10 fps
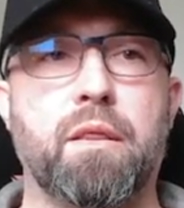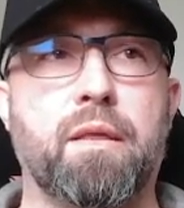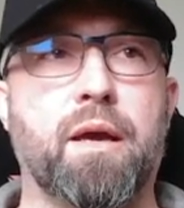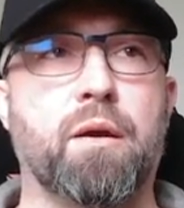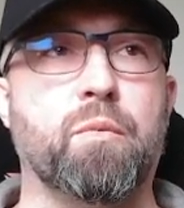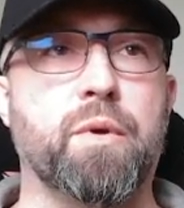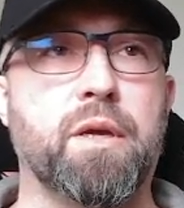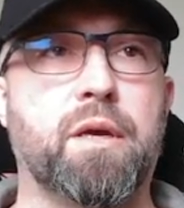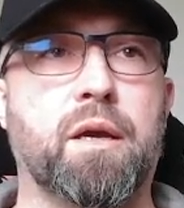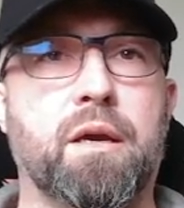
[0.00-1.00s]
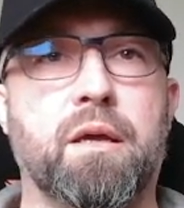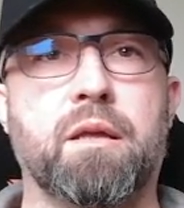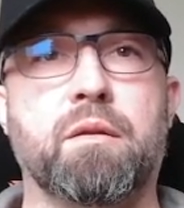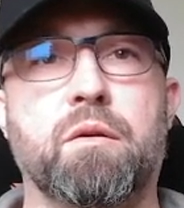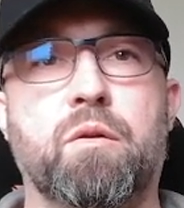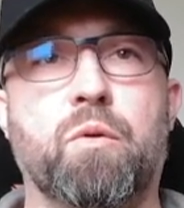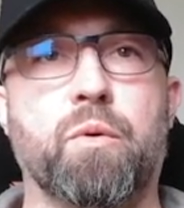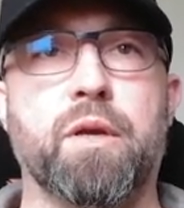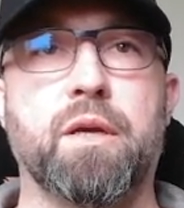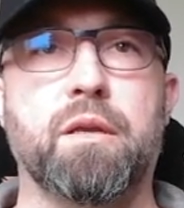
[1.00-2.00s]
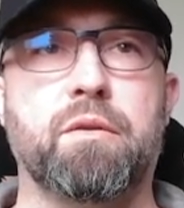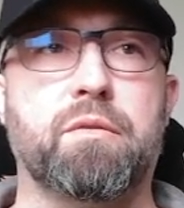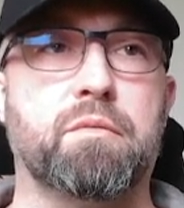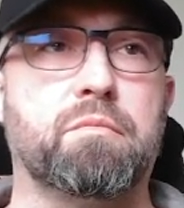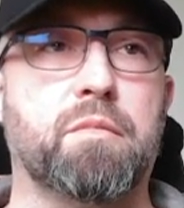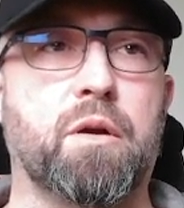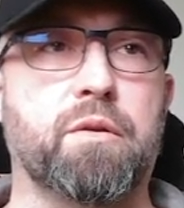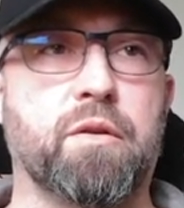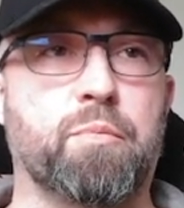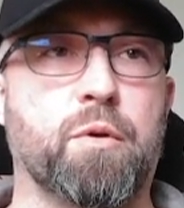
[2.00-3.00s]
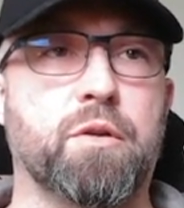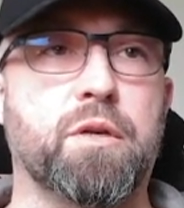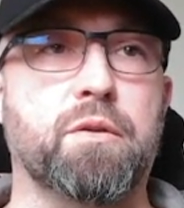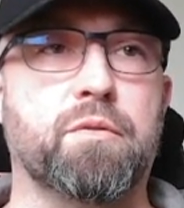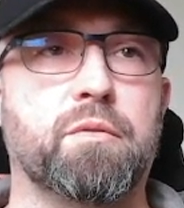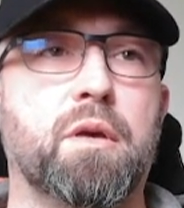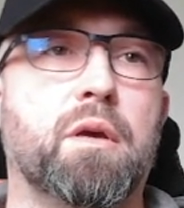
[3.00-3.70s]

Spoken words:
that we can create our test projects.